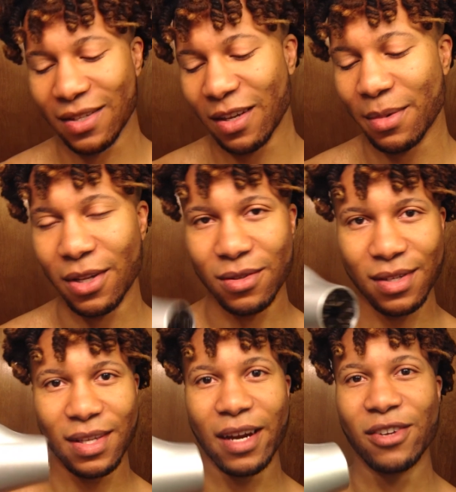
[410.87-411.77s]
So I'm going to use
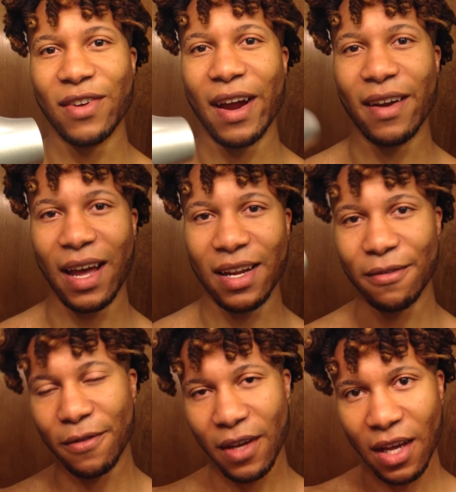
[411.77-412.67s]
this hair dryer and kind
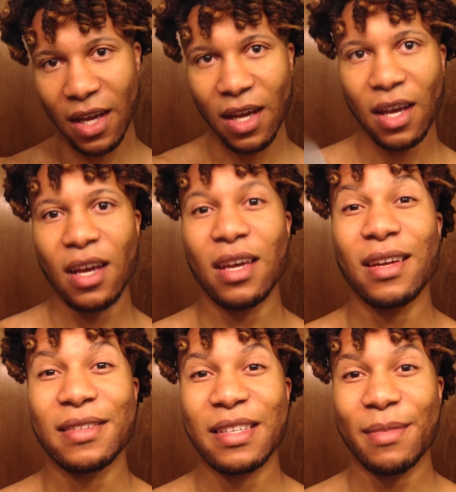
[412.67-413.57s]
of
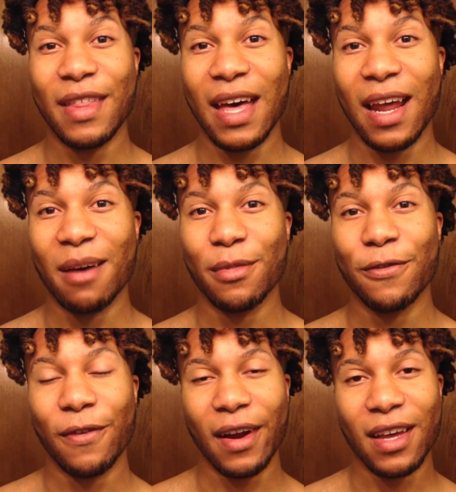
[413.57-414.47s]
get some of that out
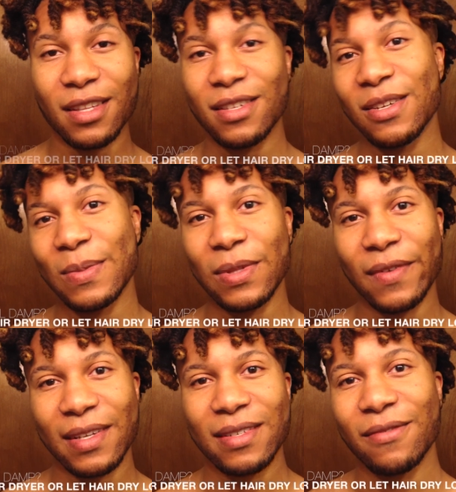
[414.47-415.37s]
before I continue with the
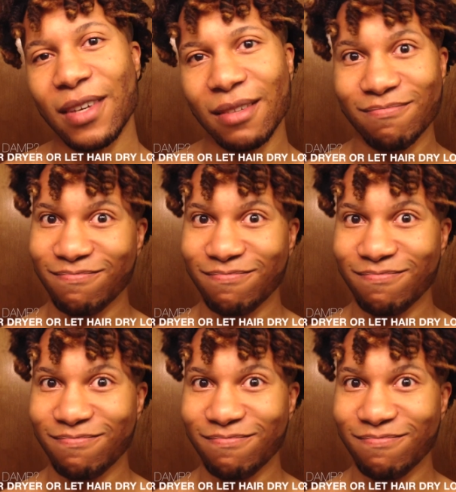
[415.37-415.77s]
rest of it.